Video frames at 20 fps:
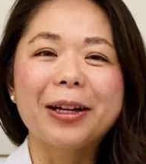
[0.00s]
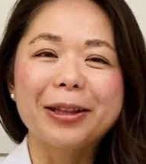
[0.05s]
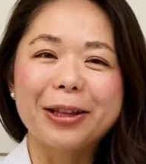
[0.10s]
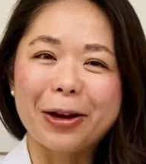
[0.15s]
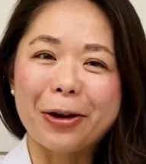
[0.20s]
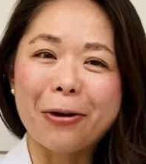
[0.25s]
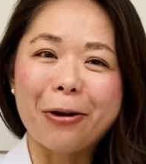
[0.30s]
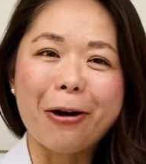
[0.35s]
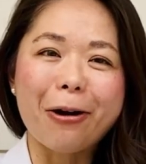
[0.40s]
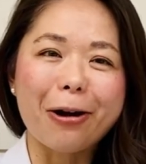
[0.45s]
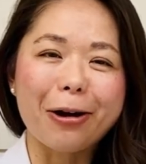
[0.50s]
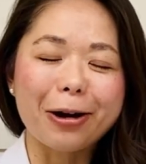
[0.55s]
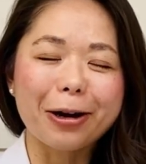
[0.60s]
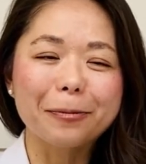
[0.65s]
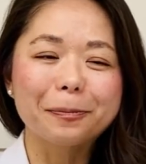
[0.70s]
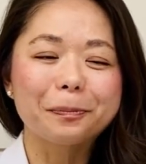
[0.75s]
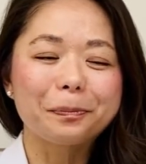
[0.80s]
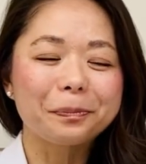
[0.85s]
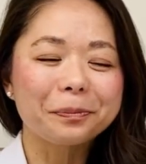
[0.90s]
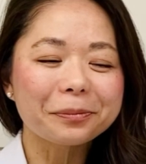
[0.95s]
there
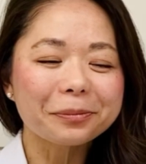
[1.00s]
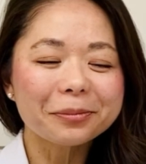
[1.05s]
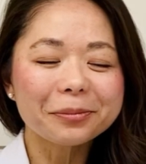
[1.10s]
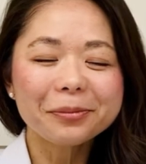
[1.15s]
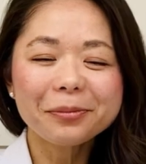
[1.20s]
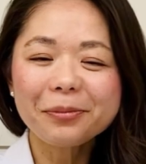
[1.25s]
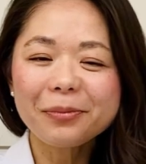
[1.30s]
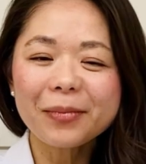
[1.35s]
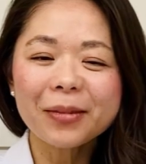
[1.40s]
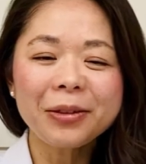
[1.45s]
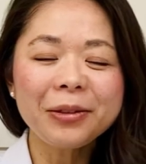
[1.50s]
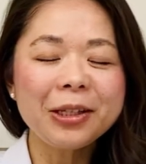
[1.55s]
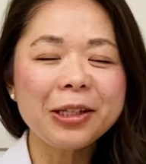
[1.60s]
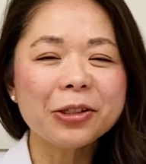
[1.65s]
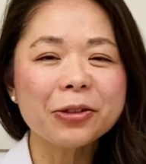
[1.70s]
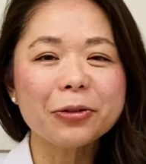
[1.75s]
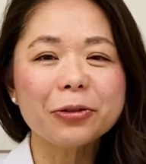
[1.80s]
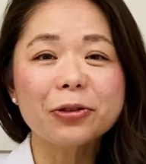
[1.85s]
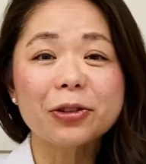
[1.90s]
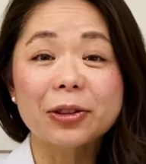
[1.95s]
are these
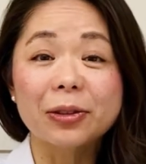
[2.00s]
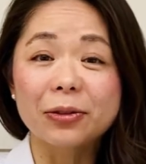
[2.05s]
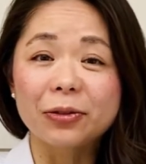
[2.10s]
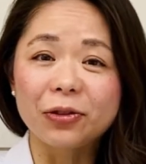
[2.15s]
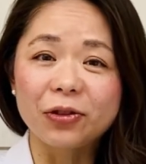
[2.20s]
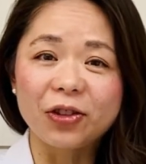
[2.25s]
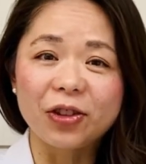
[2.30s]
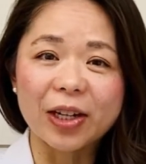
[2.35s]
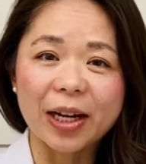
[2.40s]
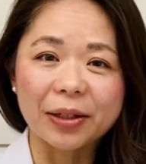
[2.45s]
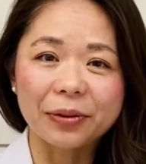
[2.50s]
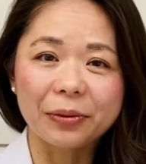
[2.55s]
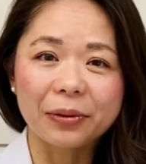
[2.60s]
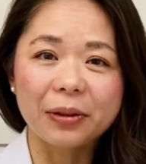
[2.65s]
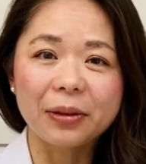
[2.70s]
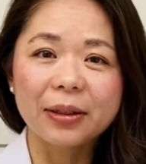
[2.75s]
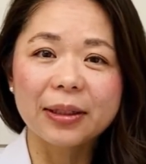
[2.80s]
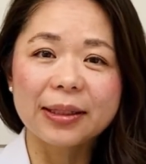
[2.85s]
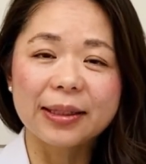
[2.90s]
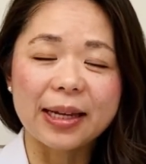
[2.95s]
are just
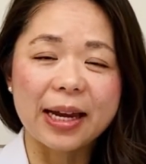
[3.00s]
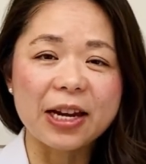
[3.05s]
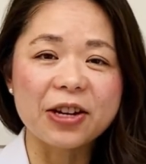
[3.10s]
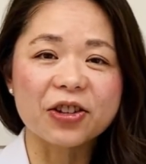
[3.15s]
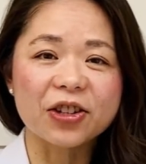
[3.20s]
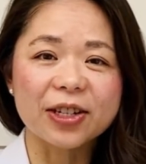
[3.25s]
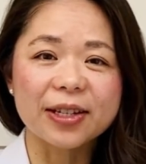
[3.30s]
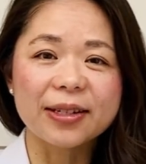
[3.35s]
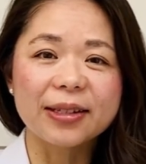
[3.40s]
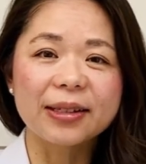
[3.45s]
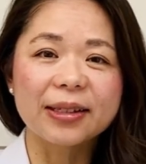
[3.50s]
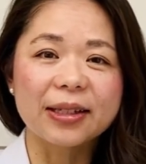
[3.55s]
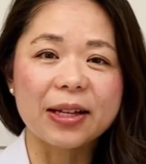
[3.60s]
generalizations.